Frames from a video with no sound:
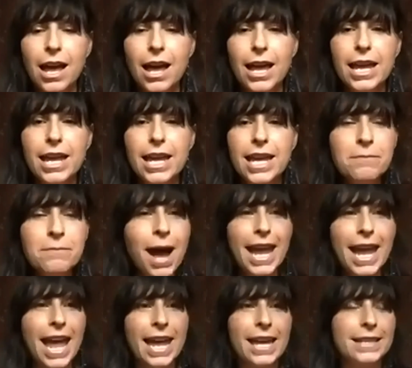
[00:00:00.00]
In my
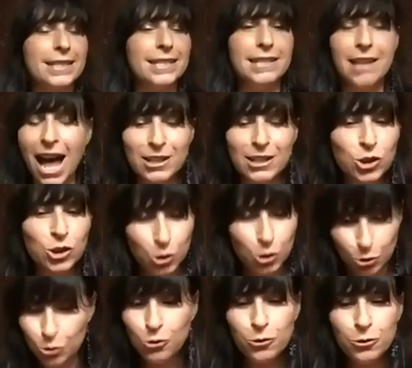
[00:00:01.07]
hands, not
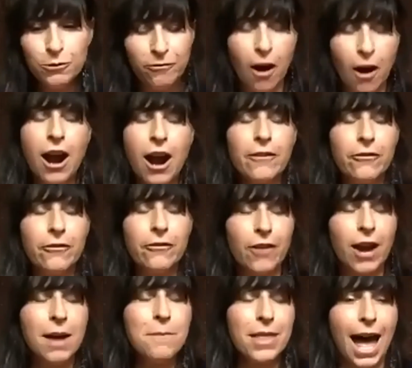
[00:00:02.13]
too far
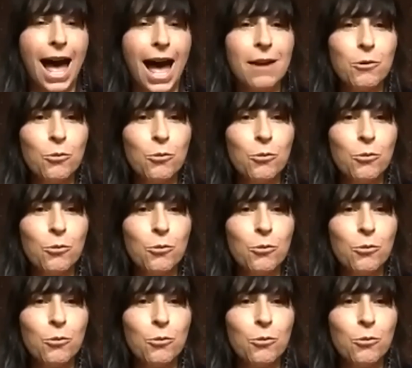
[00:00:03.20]
from that,